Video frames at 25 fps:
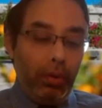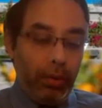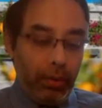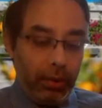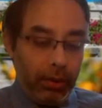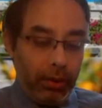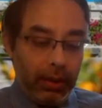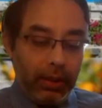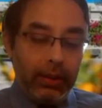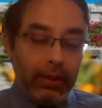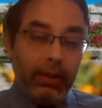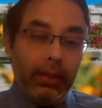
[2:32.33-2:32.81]
to
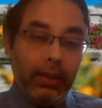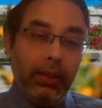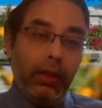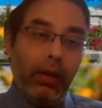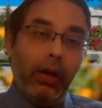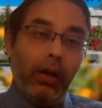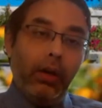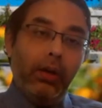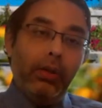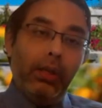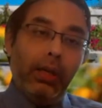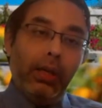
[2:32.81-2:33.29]
succeed
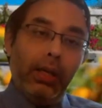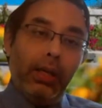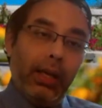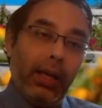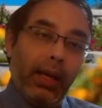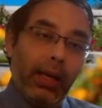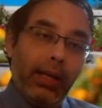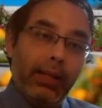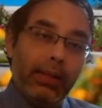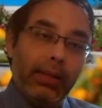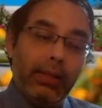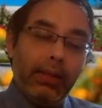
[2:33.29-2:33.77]
on the
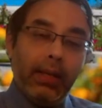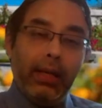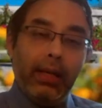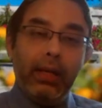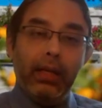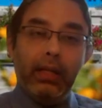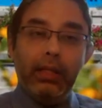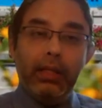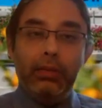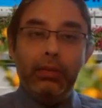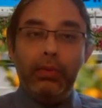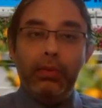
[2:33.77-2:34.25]
client side
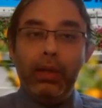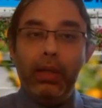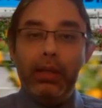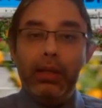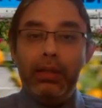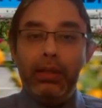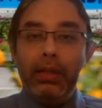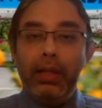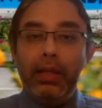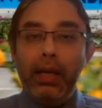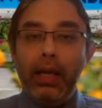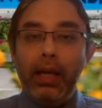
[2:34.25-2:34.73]
as well
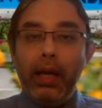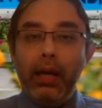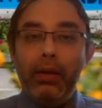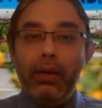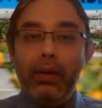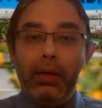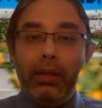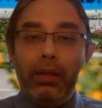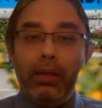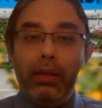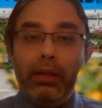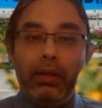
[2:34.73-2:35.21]
as the
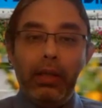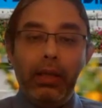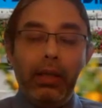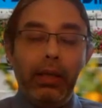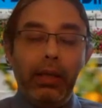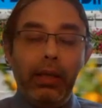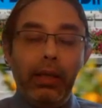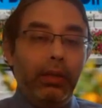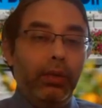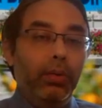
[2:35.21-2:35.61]
accountant side,